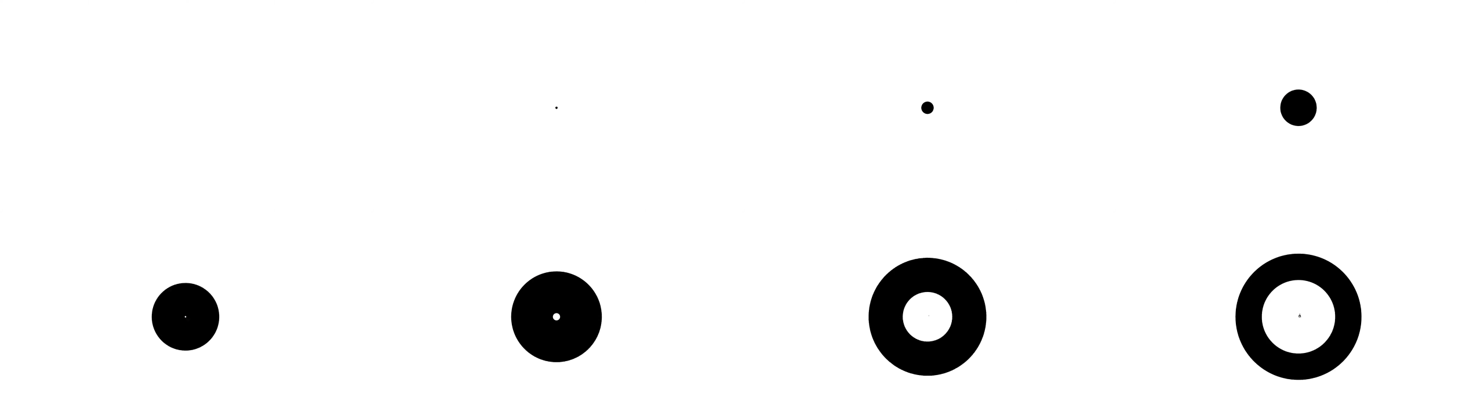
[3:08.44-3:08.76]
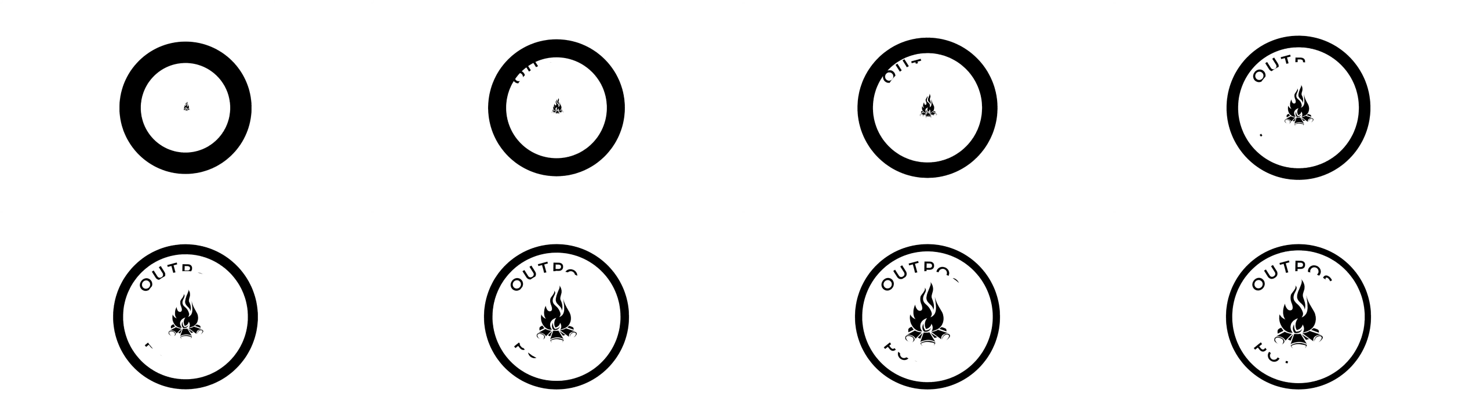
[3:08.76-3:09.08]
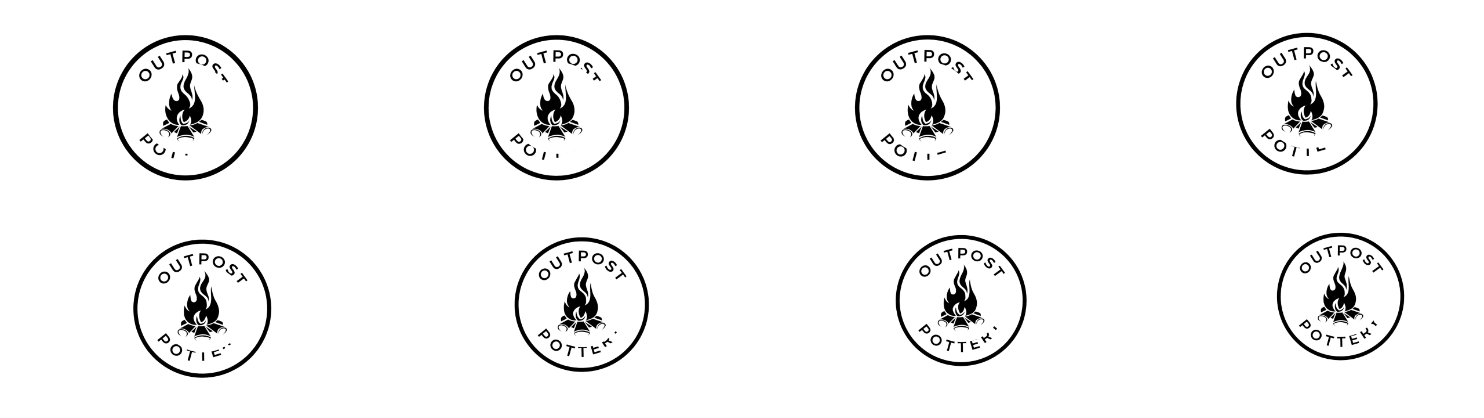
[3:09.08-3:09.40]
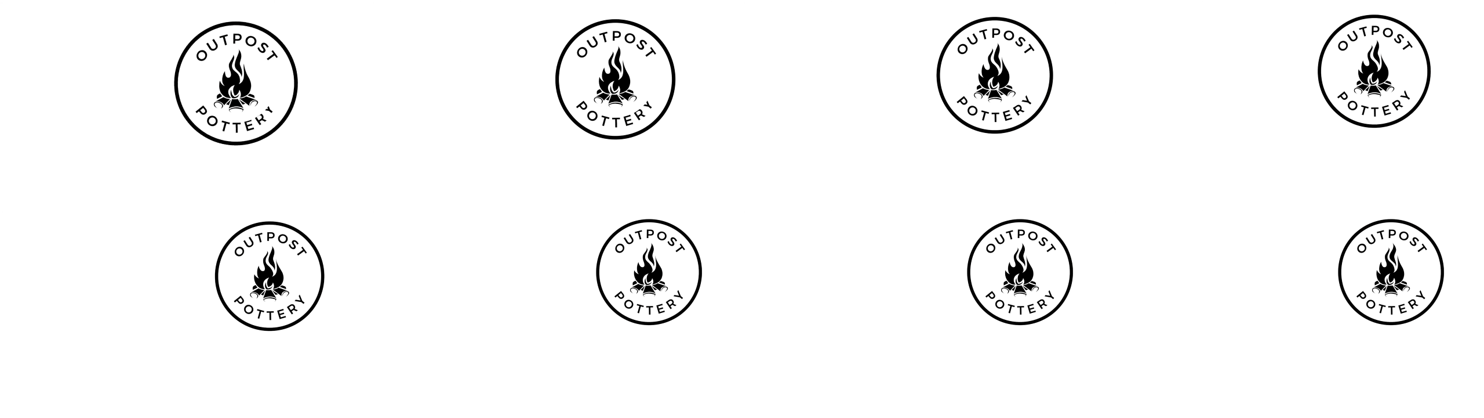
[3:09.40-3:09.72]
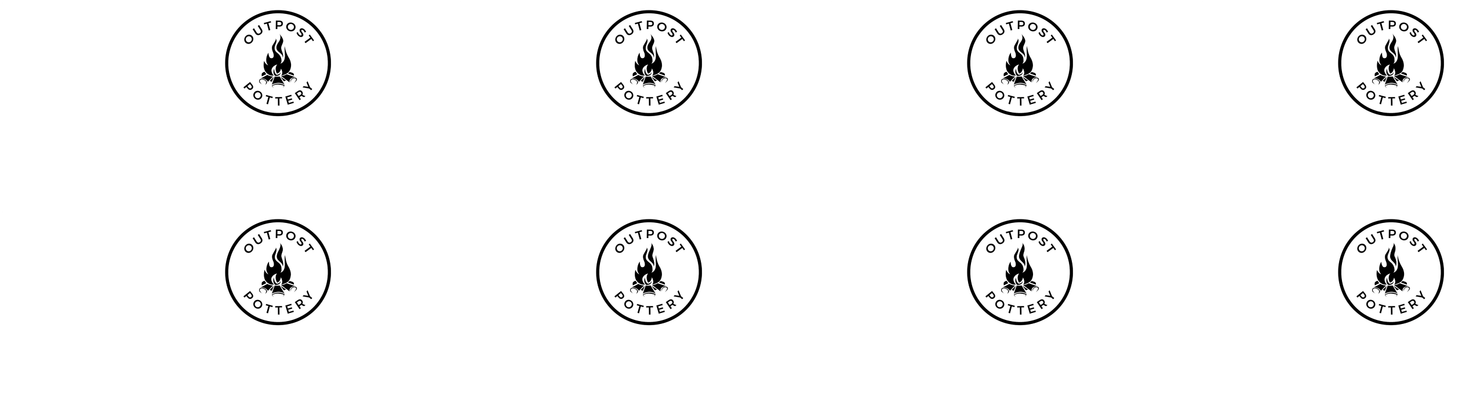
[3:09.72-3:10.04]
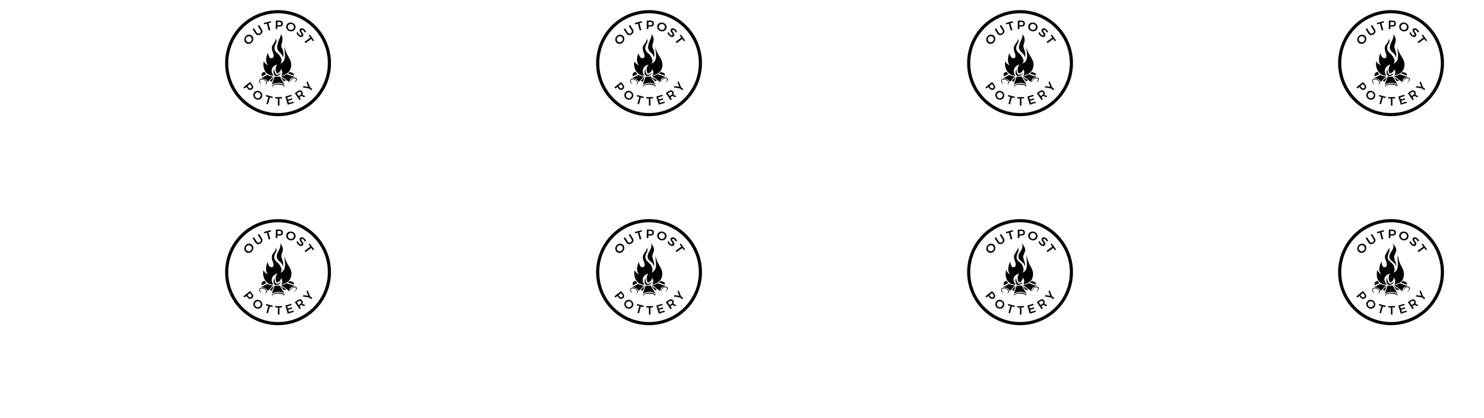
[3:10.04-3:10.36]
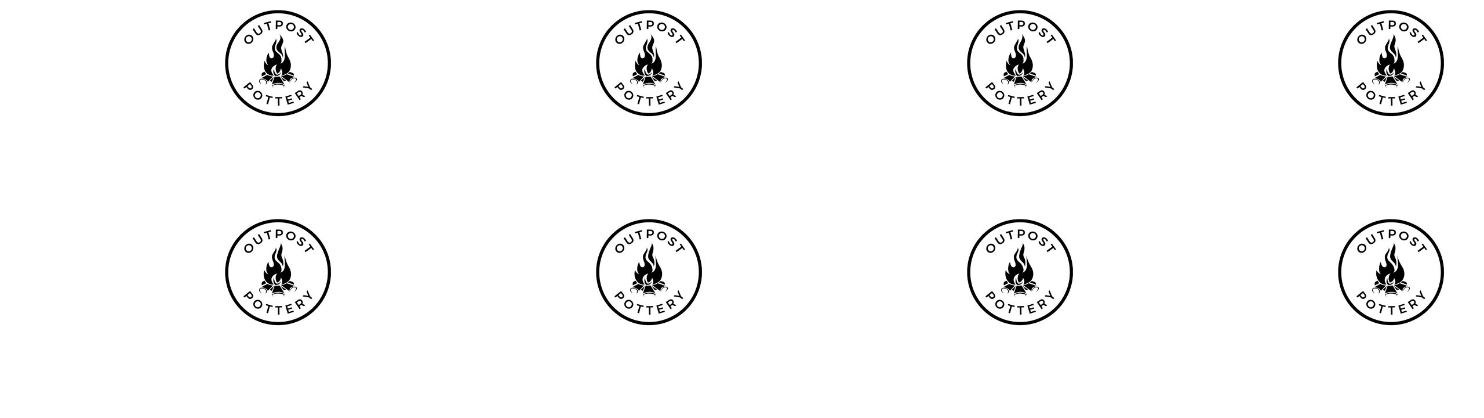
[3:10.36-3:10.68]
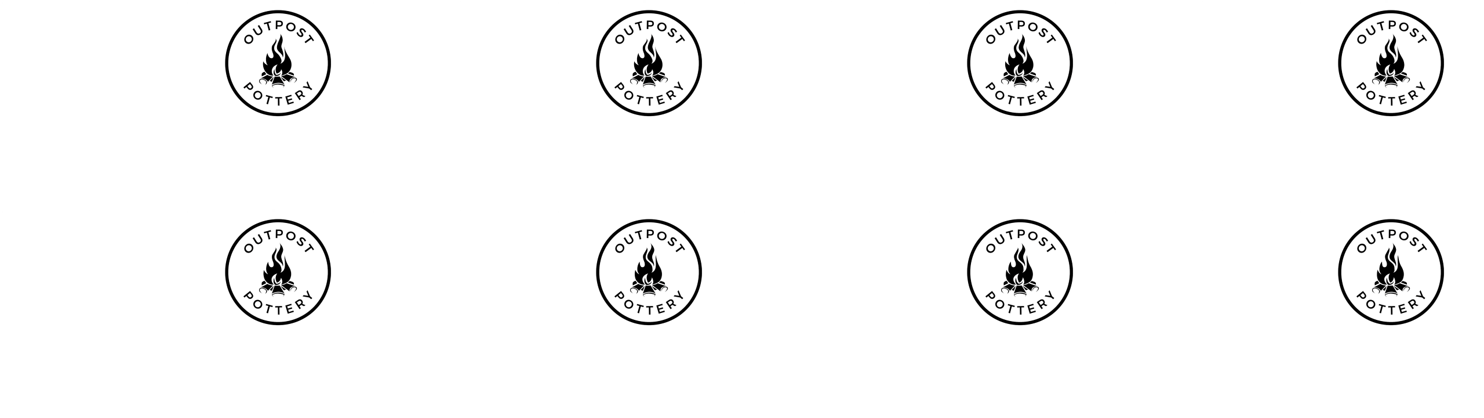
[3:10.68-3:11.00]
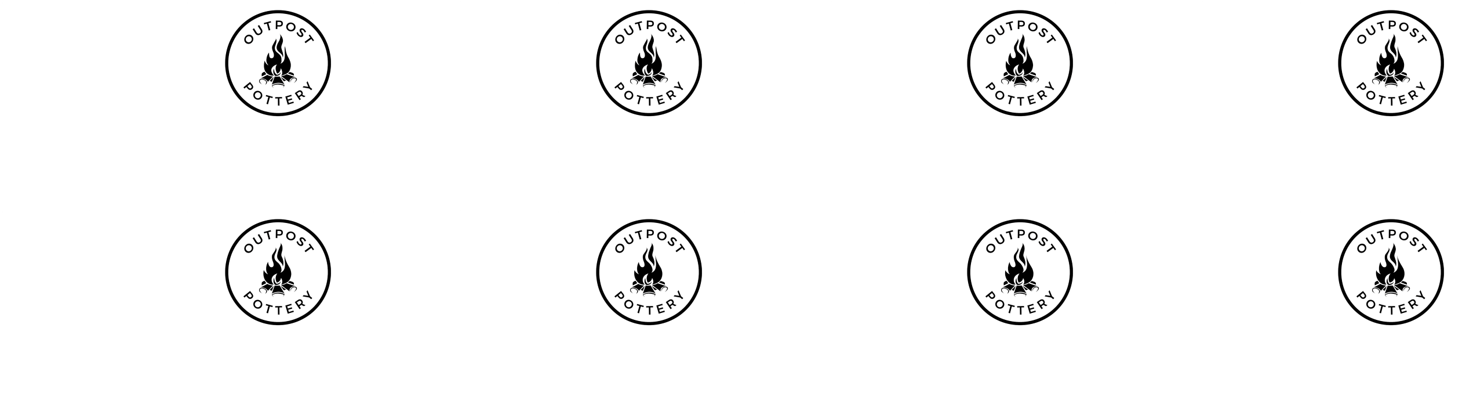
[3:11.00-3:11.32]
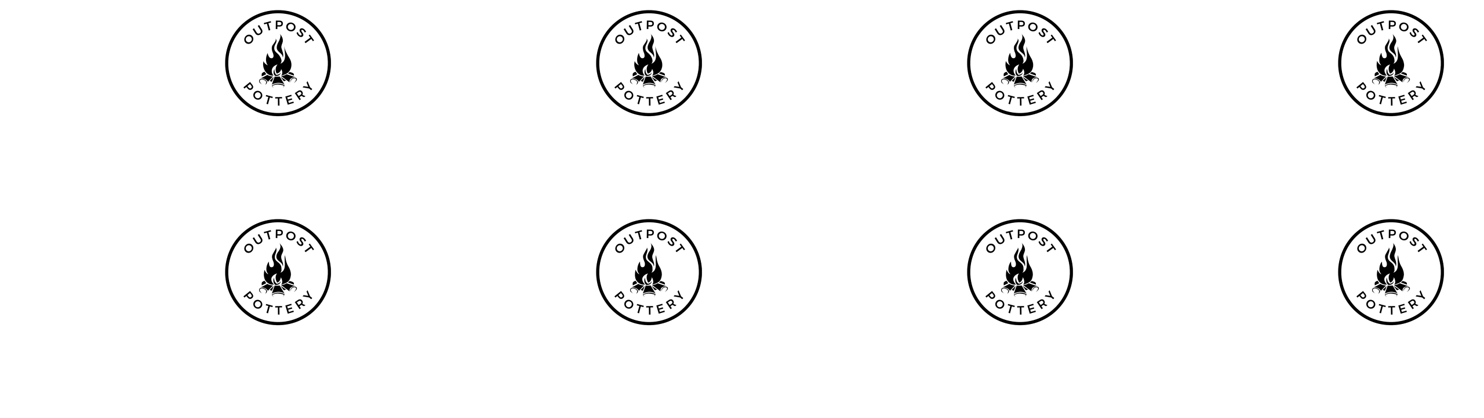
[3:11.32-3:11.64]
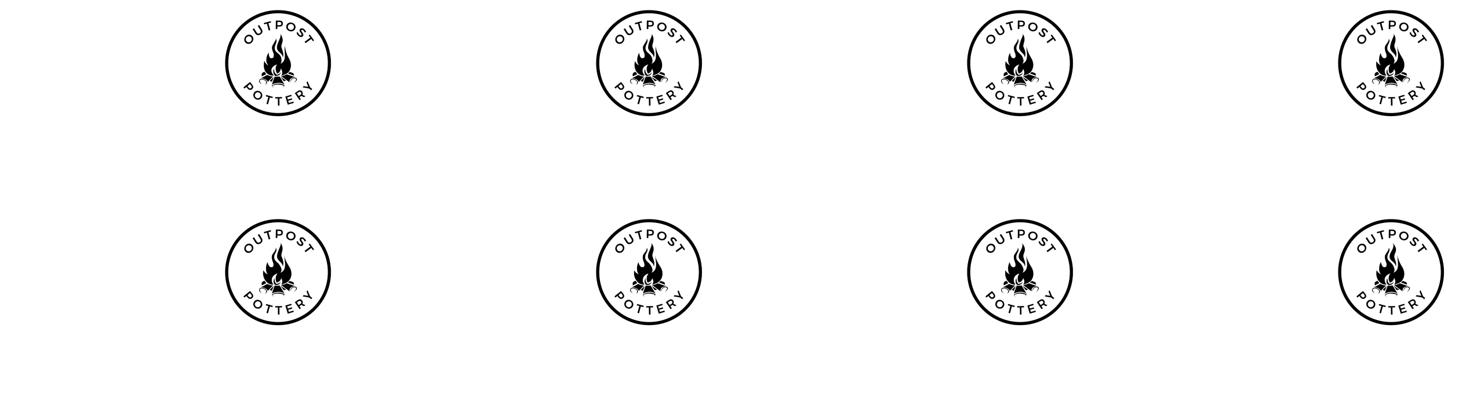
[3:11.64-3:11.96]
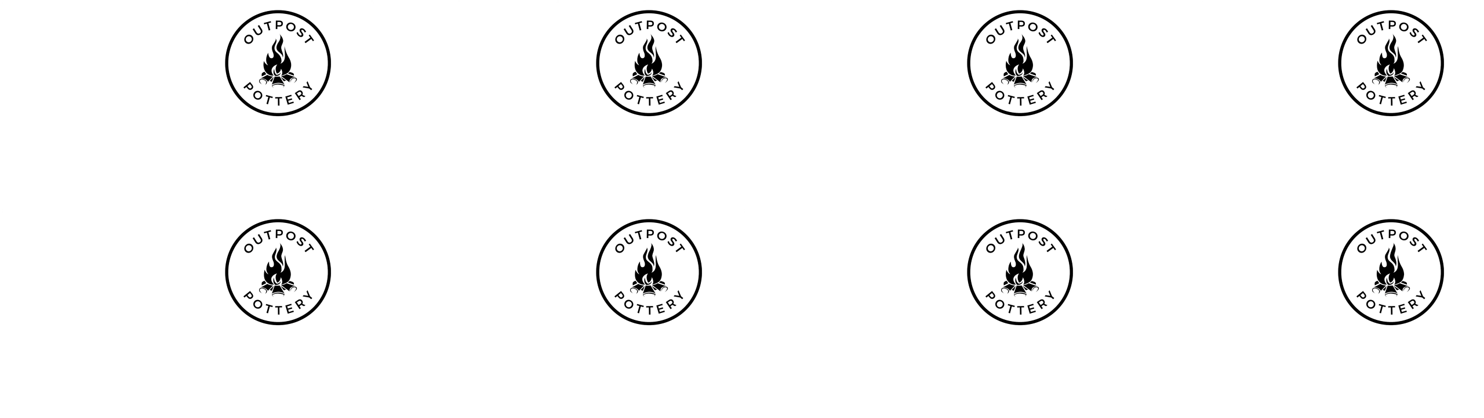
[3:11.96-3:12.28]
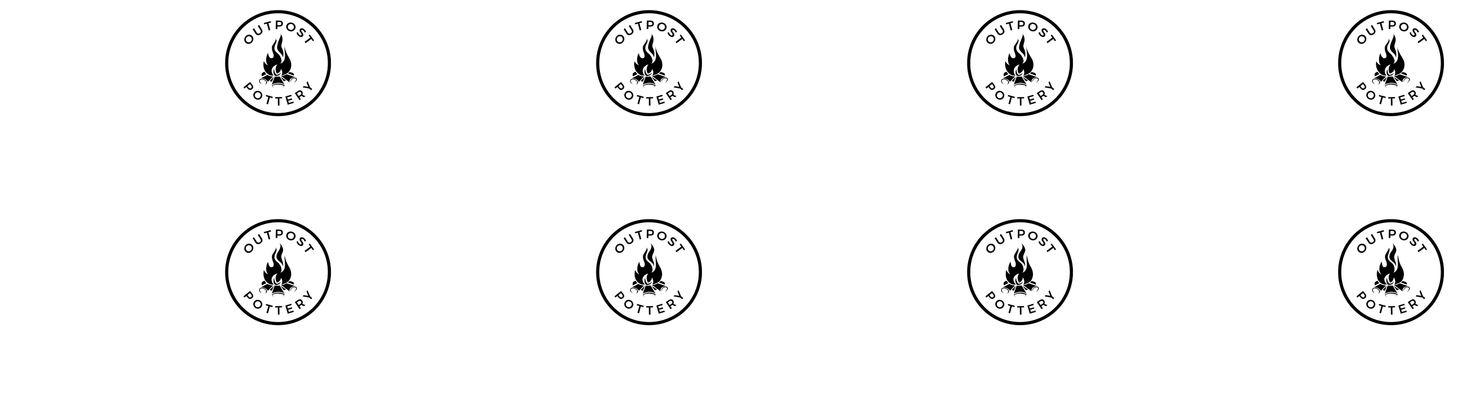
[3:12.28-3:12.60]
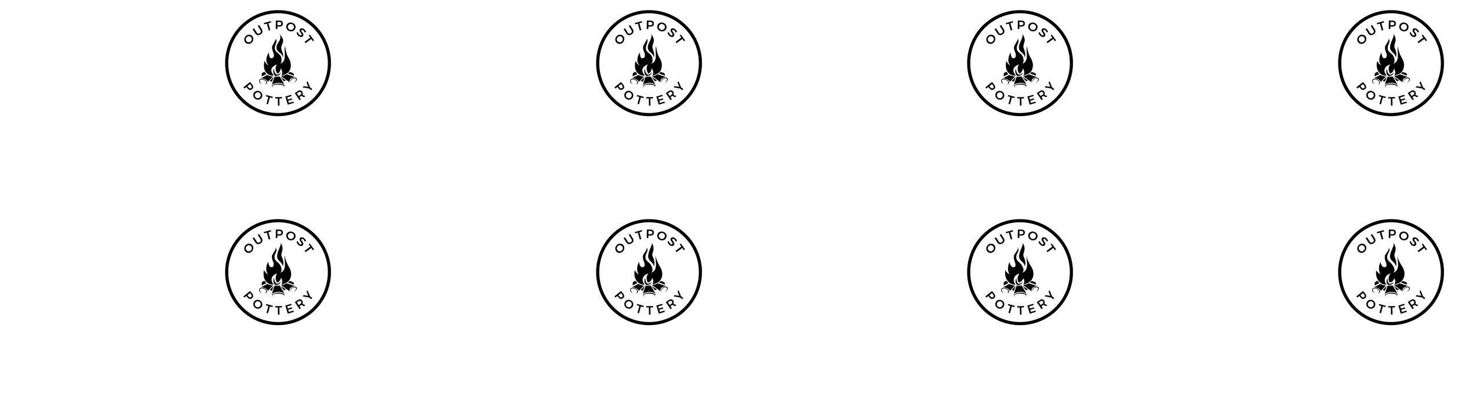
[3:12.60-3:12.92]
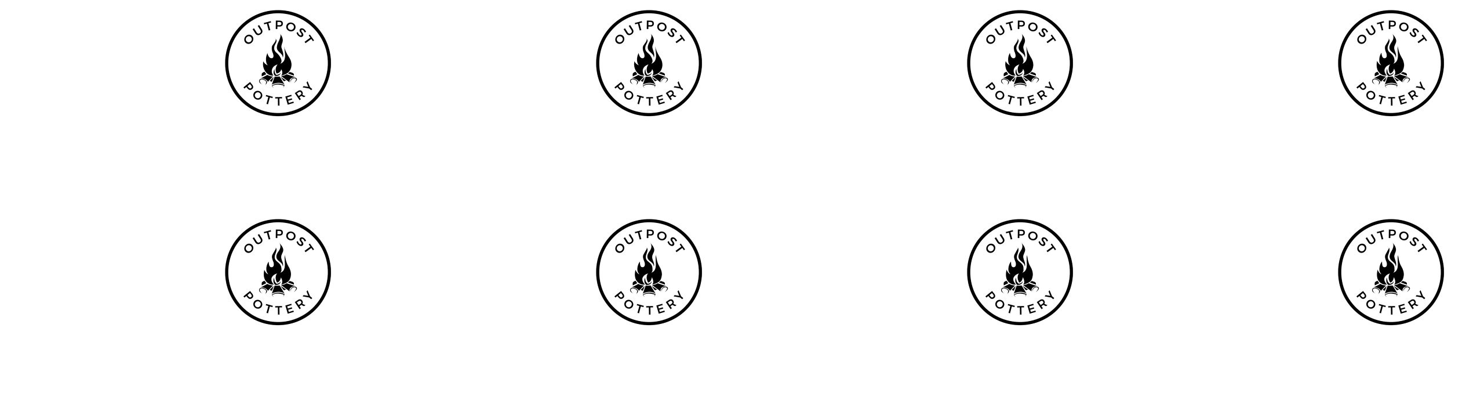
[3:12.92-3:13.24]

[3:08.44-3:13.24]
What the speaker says: Nobody's mouth can be seen.